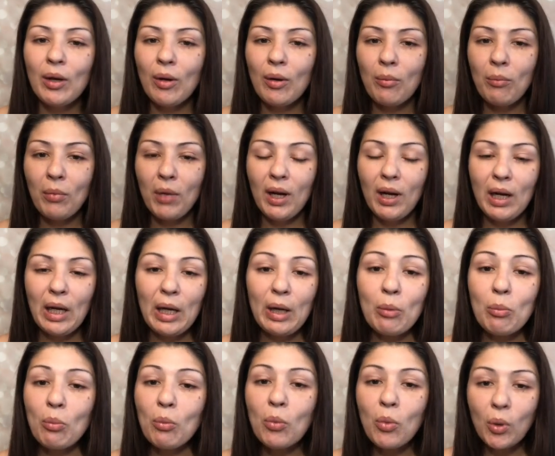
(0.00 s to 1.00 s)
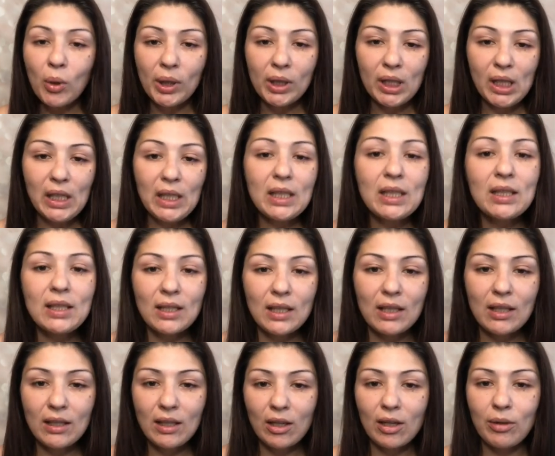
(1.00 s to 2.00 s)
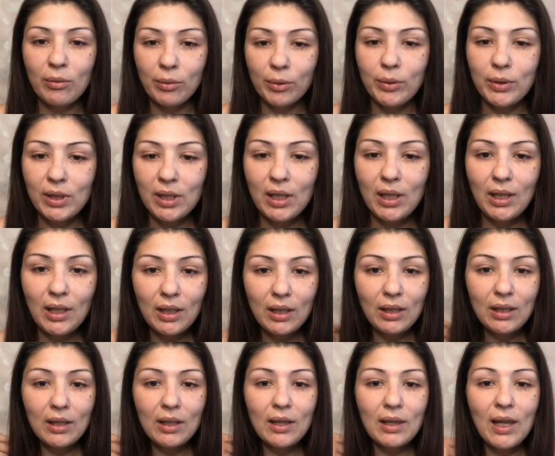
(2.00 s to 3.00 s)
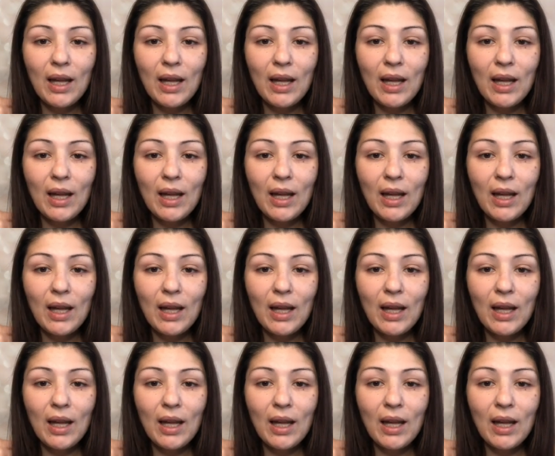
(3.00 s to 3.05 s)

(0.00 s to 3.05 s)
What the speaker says: my morning skincare routine